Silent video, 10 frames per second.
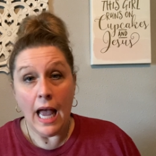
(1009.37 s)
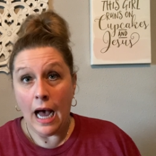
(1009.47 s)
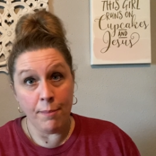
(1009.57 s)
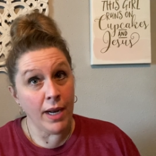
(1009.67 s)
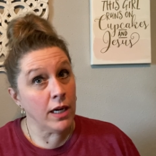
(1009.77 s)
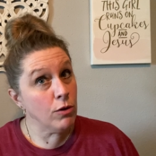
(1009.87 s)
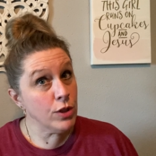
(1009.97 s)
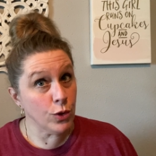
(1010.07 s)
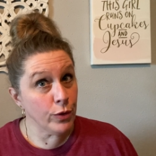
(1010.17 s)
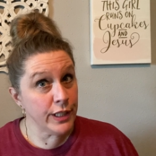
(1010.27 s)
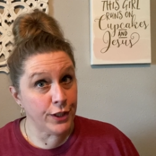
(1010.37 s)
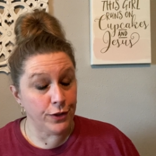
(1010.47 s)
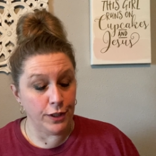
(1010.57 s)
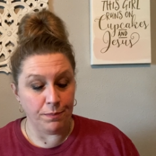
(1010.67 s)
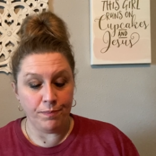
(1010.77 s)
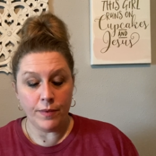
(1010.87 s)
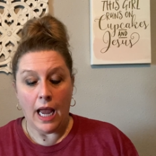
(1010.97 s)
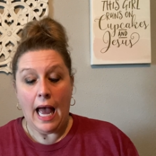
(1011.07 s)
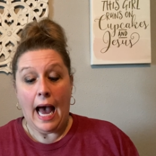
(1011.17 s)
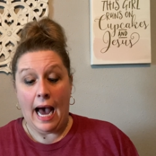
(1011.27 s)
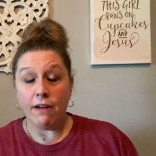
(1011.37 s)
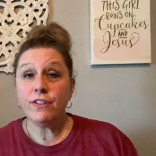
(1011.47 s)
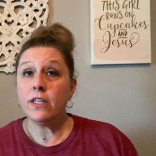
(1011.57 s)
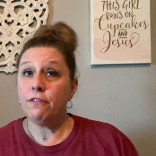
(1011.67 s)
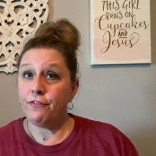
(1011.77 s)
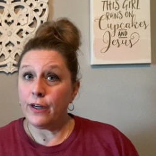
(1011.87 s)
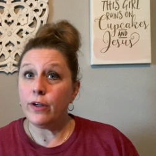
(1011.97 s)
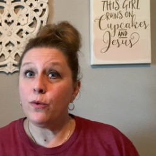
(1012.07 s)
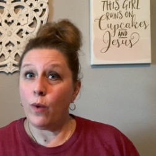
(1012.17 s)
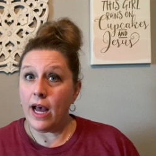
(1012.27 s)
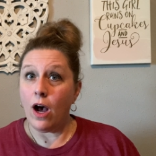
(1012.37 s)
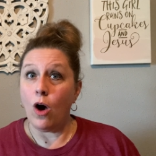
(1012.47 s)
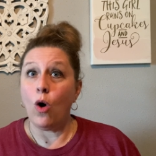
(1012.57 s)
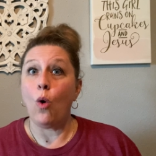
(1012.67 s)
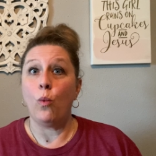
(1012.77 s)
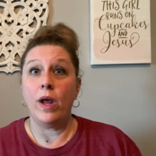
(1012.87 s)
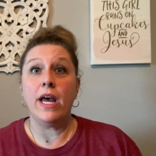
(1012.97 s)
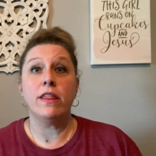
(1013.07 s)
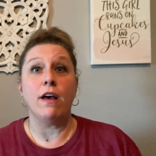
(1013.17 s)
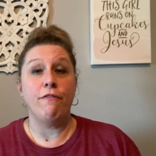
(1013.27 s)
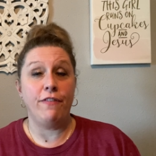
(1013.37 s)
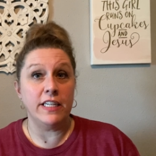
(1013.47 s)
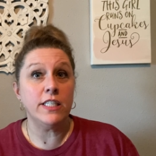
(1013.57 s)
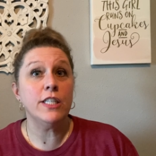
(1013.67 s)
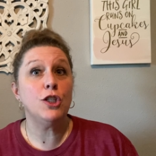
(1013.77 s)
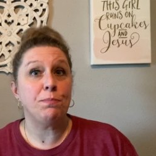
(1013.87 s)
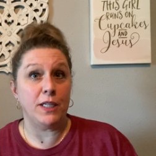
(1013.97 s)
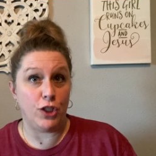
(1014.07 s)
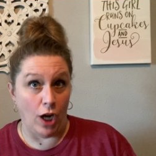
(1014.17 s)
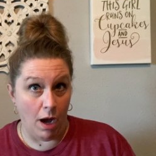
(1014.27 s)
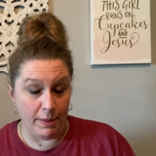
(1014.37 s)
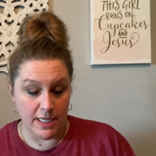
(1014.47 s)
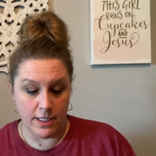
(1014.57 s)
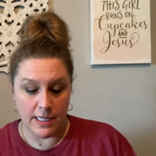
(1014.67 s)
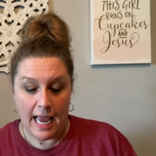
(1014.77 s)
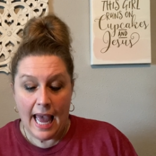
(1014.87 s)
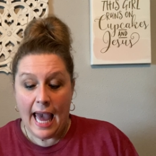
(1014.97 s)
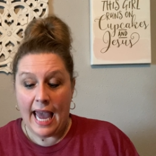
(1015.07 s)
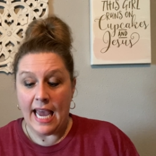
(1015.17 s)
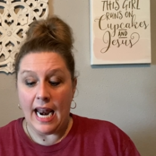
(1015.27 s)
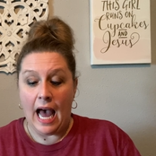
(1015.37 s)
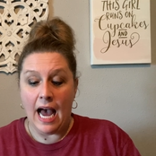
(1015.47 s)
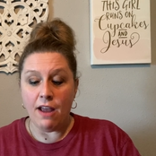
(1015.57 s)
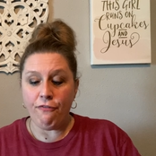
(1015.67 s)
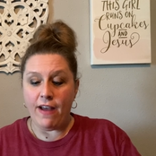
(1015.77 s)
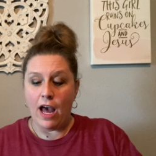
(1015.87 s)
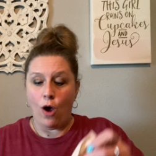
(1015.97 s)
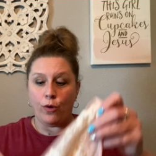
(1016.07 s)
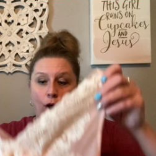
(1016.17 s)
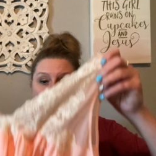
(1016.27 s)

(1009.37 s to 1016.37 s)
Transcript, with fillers: I'm not going to story to you. I've done very well with vintage pajamas. And I found